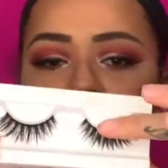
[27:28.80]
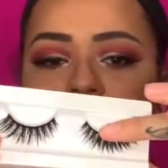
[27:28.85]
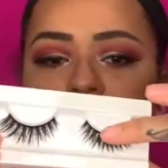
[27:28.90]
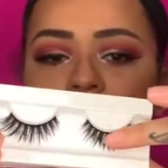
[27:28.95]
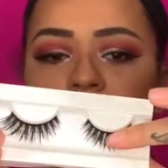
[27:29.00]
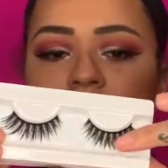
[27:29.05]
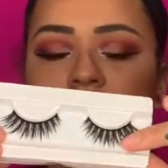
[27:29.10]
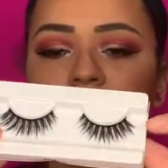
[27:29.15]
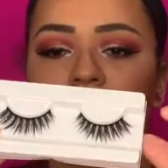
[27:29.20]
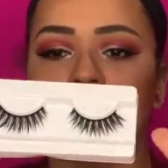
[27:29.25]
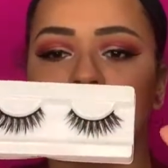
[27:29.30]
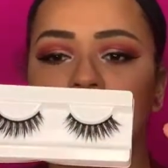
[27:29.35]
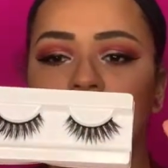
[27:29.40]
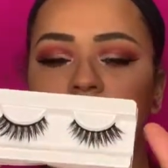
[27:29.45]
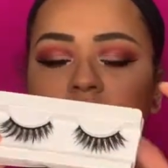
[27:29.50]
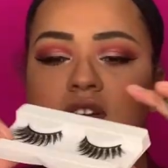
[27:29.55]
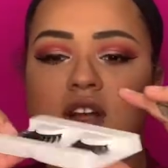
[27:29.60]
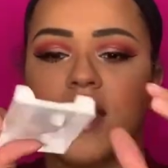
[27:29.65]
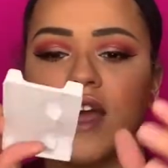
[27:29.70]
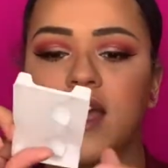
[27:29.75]
They
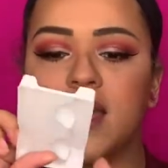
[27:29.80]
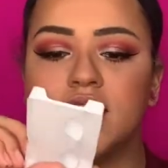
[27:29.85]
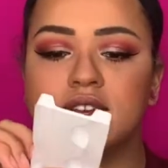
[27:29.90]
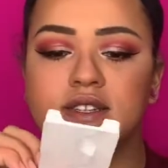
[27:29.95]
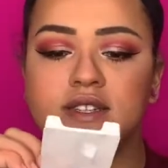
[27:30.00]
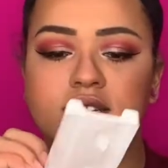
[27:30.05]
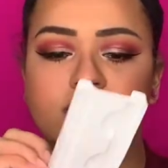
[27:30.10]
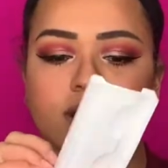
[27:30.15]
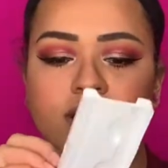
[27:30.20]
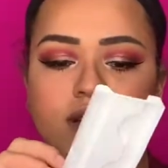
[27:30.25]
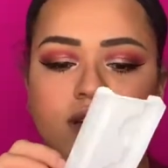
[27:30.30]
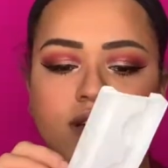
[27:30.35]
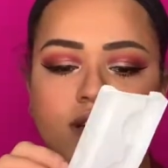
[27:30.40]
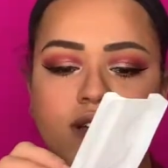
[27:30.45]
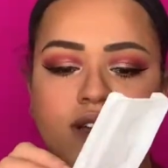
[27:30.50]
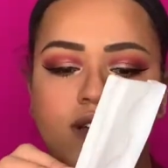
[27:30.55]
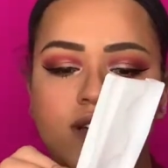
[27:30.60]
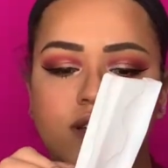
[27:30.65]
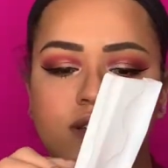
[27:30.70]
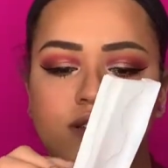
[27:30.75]
feel great.
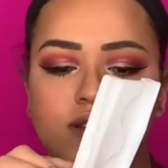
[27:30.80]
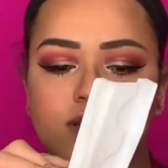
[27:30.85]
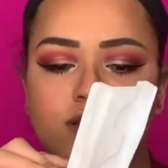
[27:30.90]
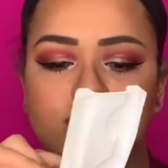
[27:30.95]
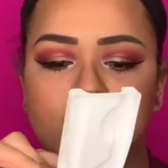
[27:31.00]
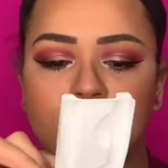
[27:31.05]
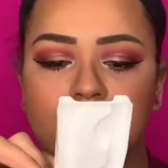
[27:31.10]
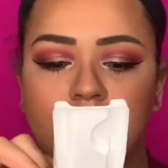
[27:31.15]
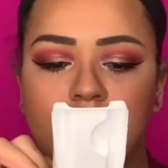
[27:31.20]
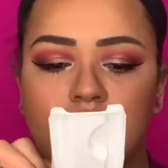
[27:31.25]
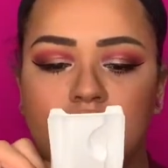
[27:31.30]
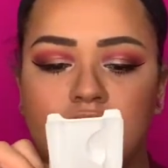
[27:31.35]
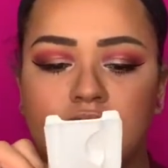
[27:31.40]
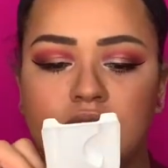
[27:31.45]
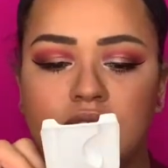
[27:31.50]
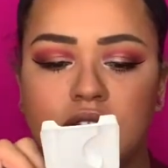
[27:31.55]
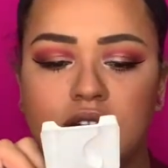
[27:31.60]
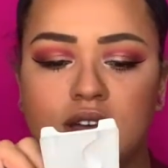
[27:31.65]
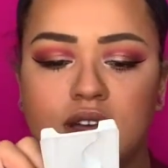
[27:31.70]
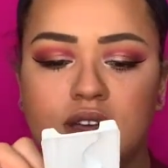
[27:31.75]
So
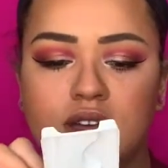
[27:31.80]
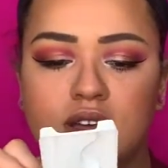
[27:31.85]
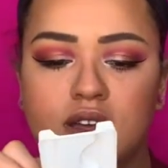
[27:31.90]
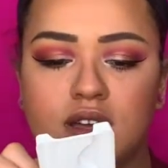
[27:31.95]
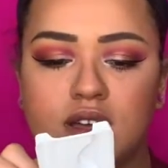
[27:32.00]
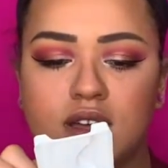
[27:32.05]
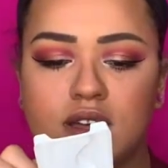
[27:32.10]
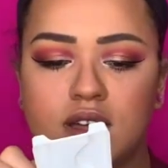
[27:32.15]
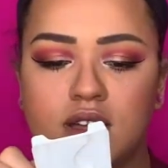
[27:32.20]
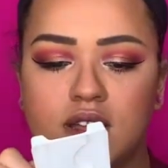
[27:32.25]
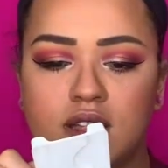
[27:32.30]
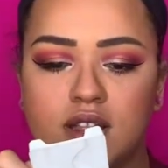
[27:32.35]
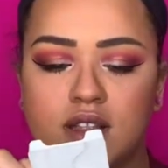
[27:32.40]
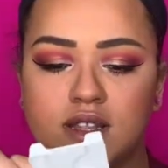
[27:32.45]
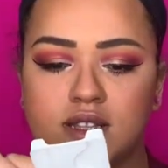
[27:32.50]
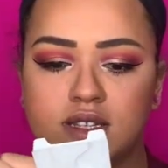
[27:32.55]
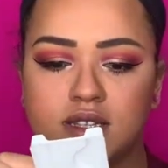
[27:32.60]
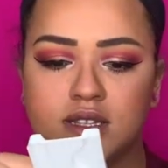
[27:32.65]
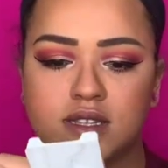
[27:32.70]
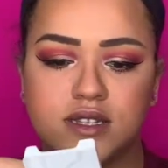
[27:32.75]

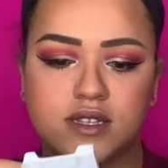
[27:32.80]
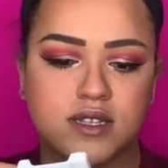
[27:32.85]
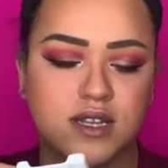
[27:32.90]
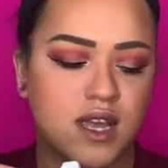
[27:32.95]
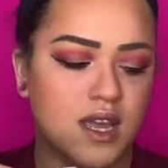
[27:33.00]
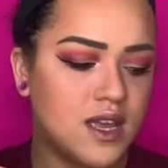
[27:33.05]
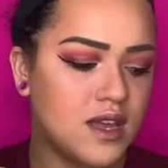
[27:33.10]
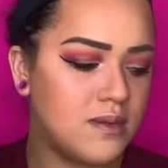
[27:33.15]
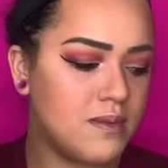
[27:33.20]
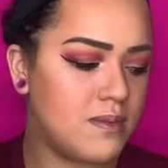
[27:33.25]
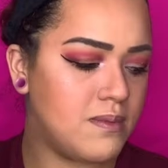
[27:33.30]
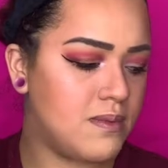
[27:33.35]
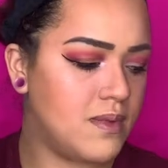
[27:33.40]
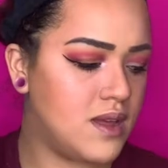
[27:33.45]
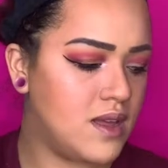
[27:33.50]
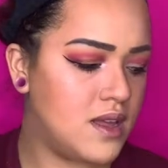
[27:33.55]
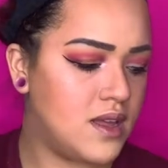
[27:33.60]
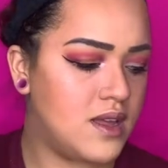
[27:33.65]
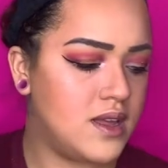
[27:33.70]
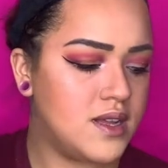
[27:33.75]
let's
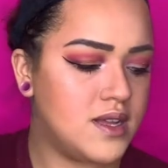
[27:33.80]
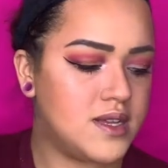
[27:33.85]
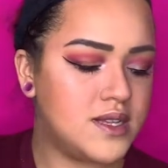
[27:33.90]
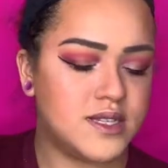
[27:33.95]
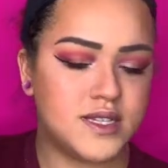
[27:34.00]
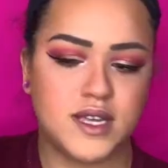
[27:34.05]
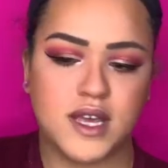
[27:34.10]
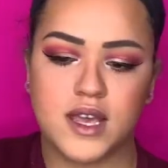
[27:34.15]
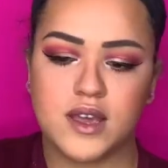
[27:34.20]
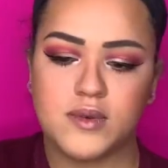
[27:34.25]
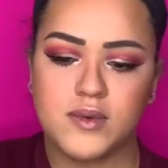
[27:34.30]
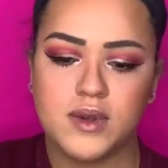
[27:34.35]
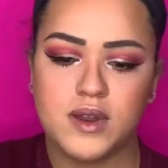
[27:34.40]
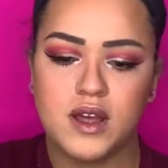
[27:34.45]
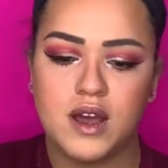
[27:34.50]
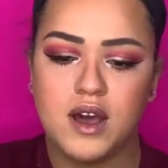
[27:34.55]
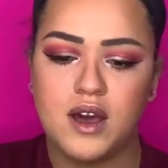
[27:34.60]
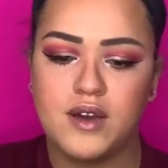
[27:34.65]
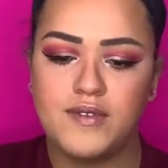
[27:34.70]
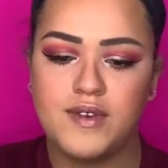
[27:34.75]
take
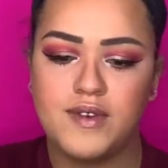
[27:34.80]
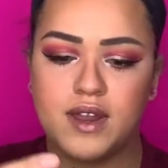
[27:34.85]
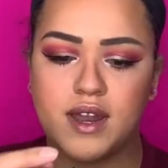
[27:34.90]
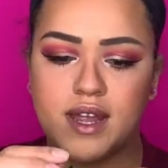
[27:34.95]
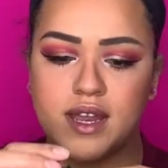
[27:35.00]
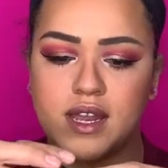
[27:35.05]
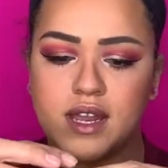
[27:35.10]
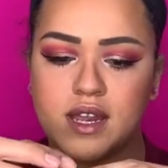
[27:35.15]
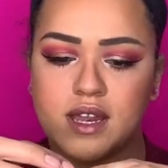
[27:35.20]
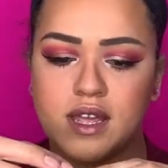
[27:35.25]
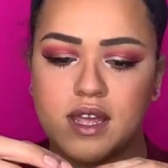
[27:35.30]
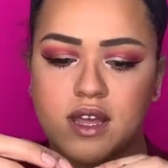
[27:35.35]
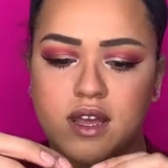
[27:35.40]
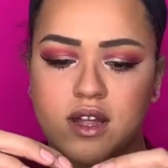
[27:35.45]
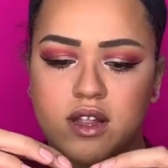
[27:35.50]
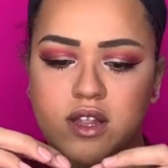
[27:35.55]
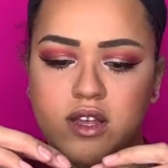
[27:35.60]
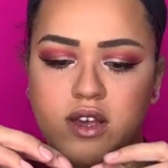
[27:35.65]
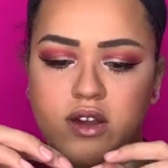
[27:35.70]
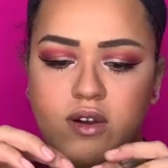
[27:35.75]
one off. And I didn't get
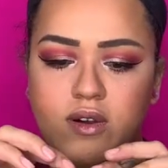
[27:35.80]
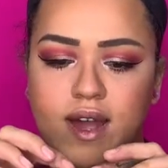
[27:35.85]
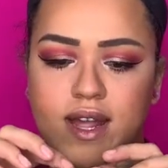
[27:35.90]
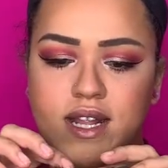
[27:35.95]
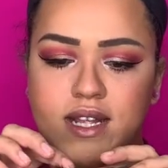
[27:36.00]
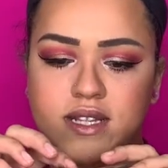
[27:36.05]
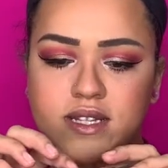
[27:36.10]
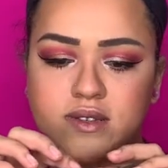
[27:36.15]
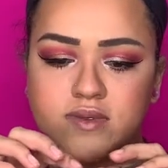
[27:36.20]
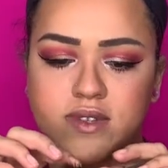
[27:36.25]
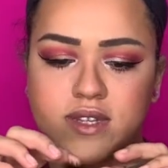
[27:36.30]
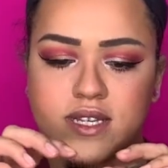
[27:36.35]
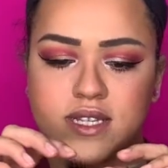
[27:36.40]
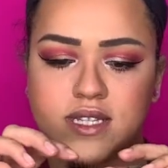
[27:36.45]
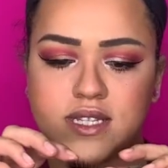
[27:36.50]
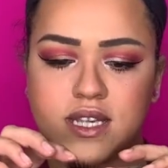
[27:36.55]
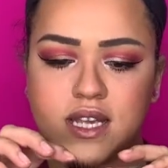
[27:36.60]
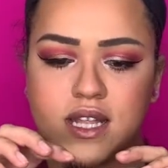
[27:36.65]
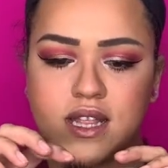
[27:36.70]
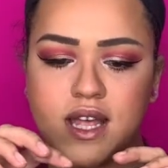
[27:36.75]
glue. I didn't really
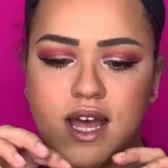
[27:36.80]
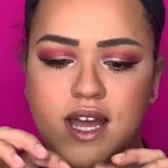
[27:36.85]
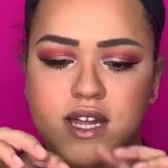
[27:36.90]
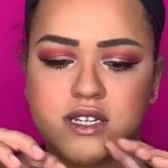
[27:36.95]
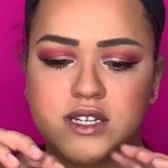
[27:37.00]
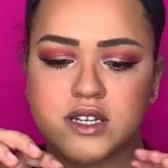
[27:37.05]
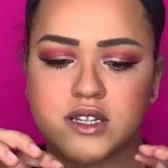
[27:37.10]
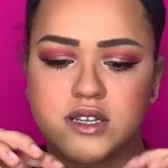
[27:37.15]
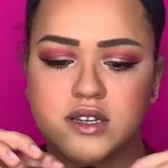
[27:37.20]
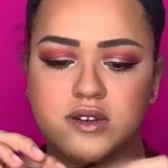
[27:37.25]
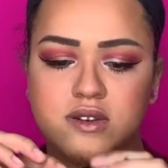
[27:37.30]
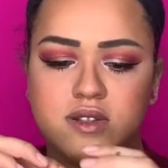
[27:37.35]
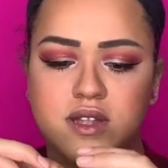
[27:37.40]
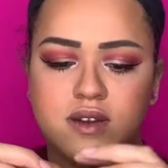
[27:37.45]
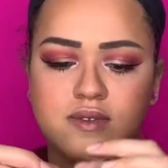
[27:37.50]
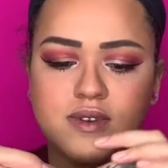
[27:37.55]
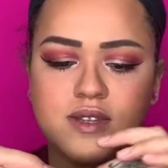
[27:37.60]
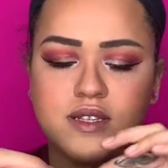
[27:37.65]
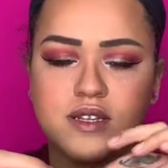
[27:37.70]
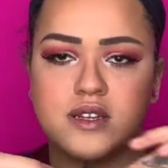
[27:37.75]
see lash glue
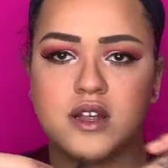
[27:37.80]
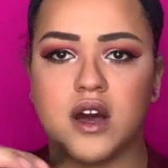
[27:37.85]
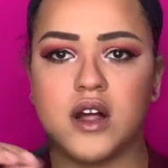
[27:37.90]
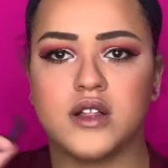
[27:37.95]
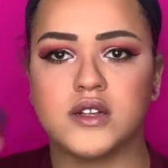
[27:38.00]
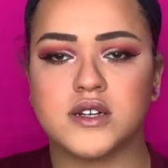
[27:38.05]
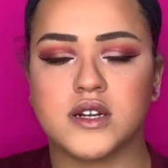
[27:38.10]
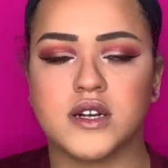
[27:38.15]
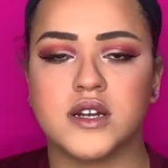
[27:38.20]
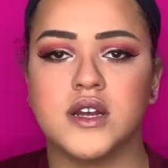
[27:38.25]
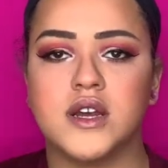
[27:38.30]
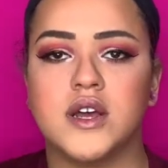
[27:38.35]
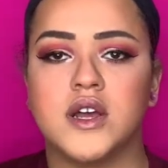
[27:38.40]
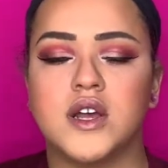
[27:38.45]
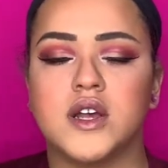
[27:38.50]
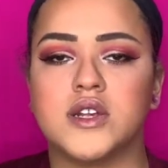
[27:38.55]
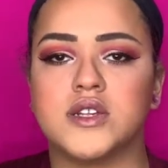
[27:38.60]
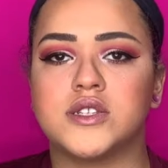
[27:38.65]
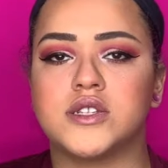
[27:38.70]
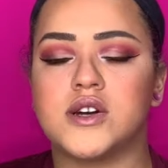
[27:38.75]
that was $1.
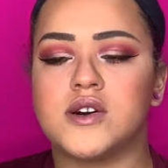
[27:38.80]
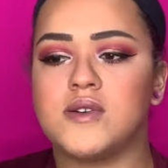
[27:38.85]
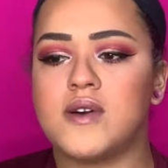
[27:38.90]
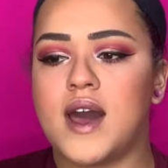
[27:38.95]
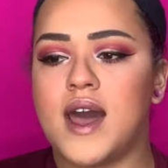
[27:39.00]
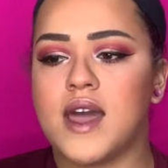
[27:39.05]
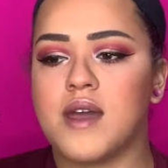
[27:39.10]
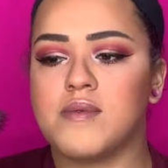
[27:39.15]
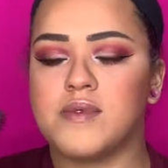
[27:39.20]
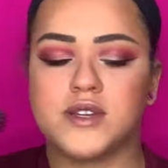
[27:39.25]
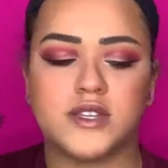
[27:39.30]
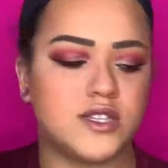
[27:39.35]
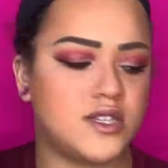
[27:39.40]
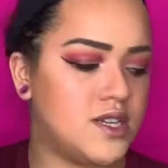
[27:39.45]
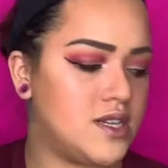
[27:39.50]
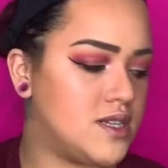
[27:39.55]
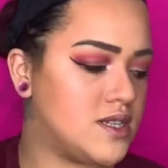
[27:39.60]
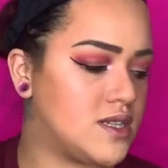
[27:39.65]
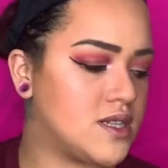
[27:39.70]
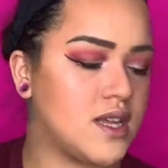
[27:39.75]
So I was
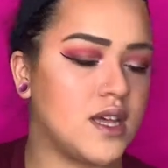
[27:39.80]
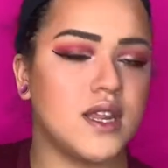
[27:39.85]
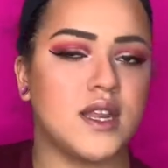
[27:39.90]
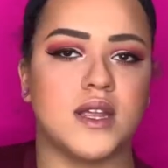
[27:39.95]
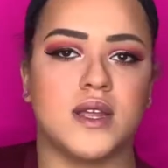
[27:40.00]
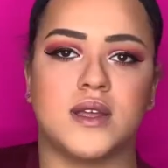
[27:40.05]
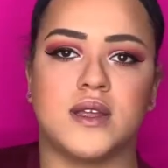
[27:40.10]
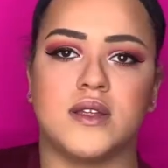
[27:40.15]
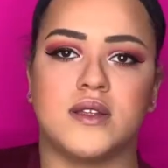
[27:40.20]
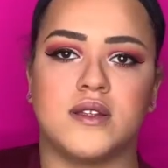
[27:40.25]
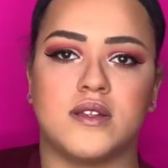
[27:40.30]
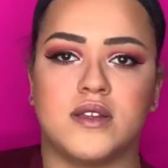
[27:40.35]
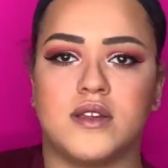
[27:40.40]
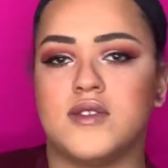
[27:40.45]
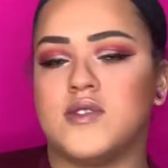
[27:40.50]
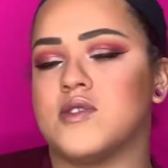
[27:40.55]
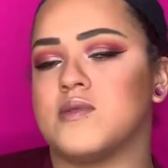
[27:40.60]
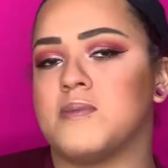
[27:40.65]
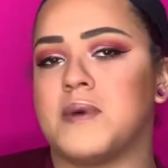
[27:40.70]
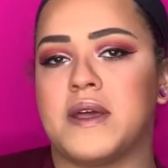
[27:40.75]
just gonna
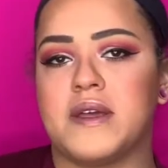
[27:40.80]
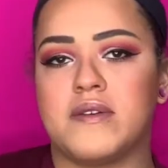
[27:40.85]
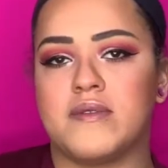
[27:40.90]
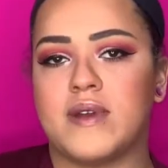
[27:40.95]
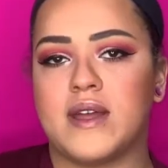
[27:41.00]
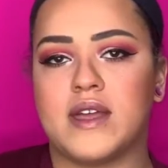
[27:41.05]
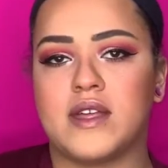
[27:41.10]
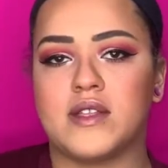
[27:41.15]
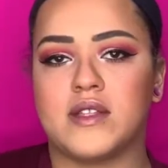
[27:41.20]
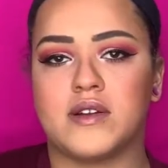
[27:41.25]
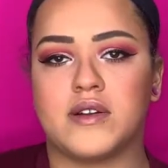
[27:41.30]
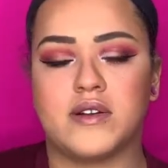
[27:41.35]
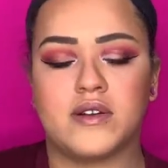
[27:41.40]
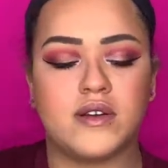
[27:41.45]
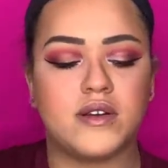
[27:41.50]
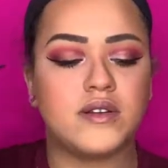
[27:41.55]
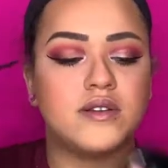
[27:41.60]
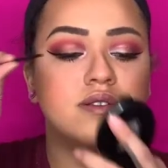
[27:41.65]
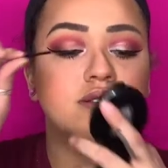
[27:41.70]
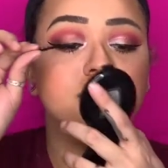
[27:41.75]
use my
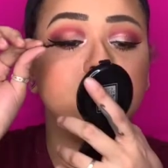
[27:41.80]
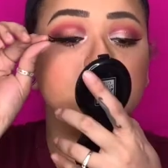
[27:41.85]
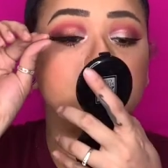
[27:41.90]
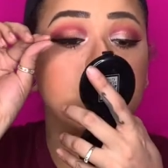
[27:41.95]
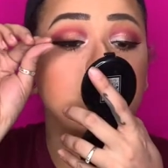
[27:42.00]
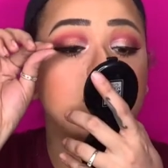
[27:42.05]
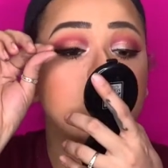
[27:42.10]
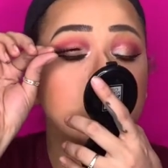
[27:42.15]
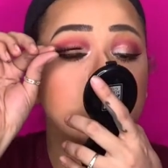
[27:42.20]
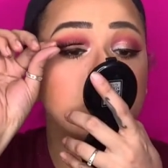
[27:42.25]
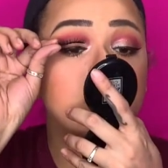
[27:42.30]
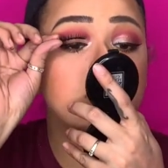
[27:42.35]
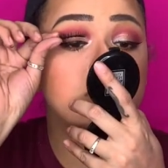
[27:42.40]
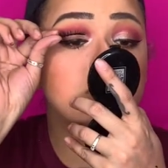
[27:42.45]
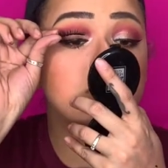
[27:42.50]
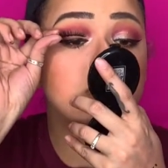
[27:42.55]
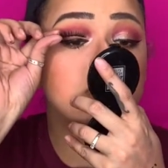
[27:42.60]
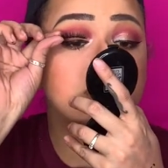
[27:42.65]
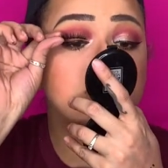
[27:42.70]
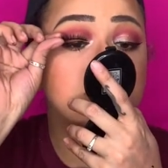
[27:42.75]
regular duo
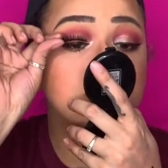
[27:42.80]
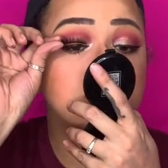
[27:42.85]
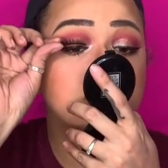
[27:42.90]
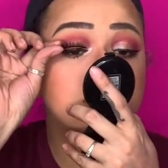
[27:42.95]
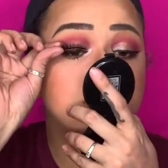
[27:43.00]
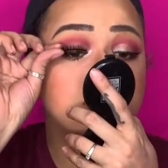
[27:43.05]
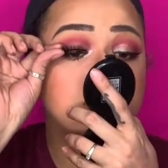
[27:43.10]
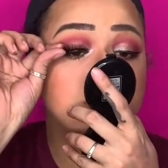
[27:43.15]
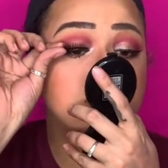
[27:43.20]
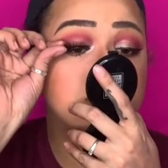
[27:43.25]
glue because